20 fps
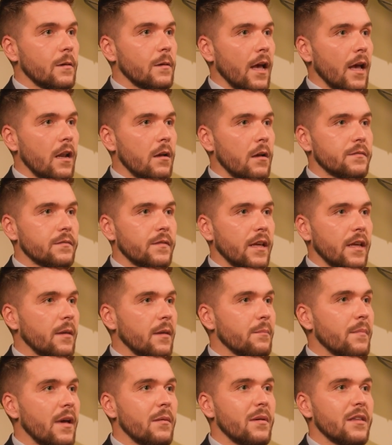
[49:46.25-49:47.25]
So again, I was
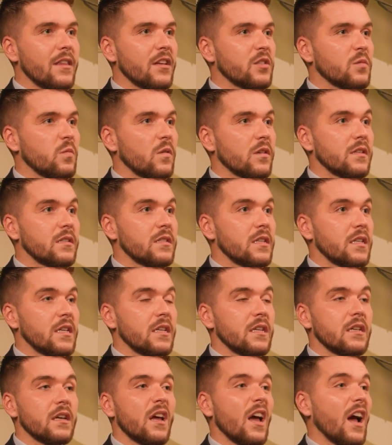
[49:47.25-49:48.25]
thinking maybe they just want to
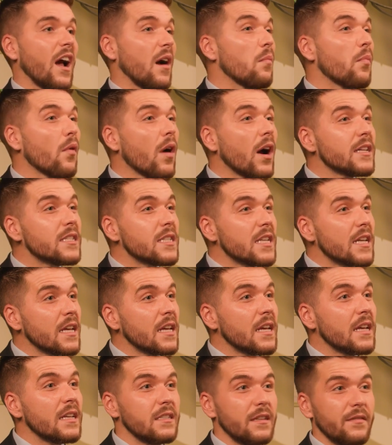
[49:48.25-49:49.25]
see how bright it
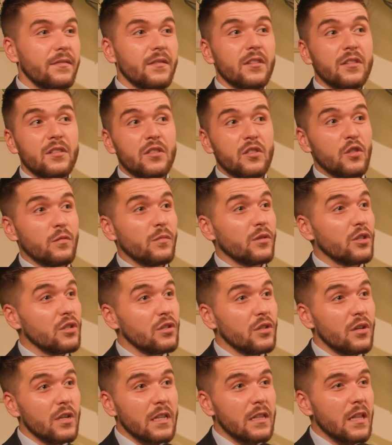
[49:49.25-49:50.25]
is, if there's too much
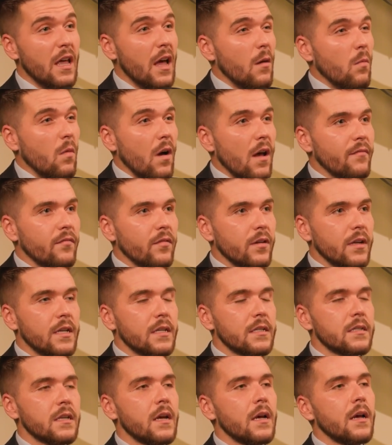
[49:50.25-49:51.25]
sun in there, whatever it
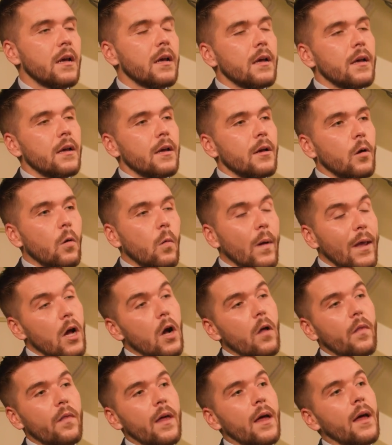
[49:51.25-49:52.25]
is. We
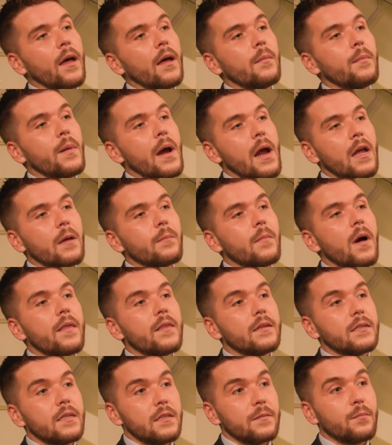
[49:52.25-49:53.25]
got there, bearing in
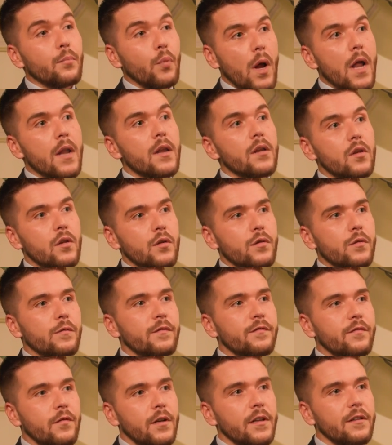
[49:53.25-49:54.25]
mind this is a brand
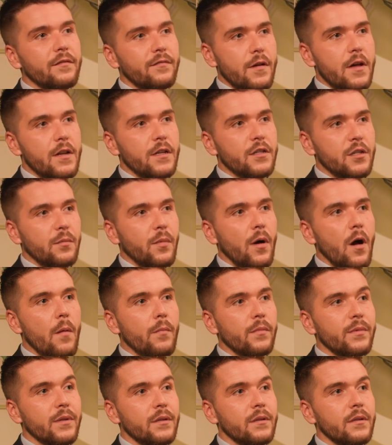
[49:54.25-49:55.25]
new, fully furnished
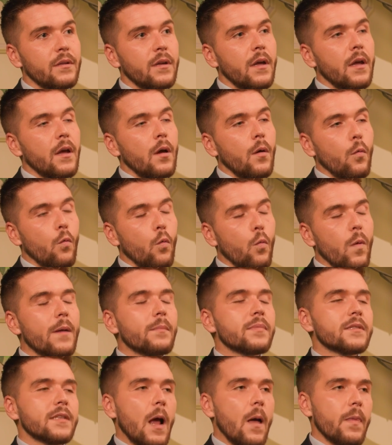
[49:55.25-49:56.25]
apartment,
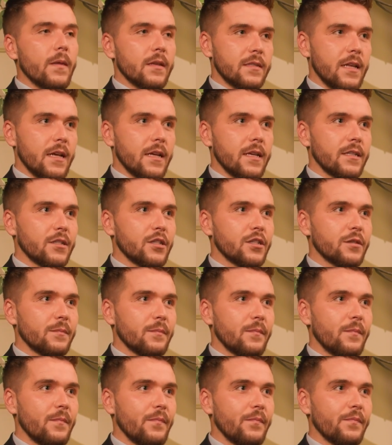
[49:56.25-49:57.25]
whips out the sage,
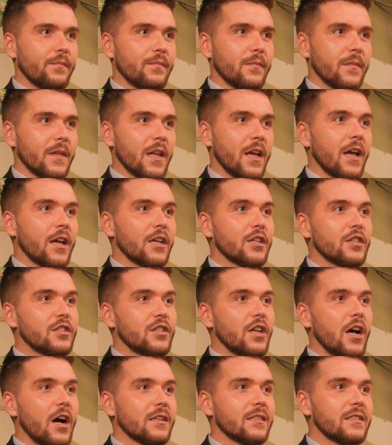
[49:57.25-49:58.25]

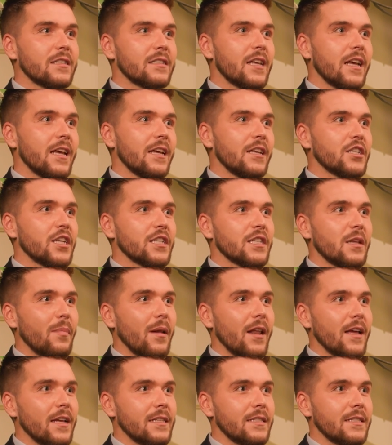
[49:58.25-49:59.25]
starts saging the
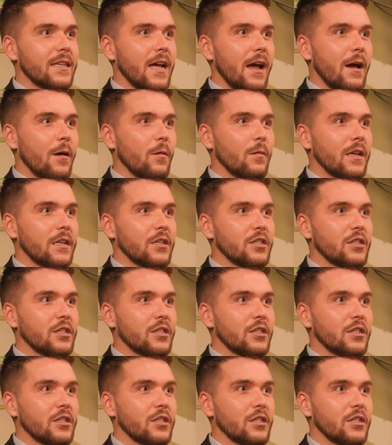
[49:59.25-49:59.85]
place down,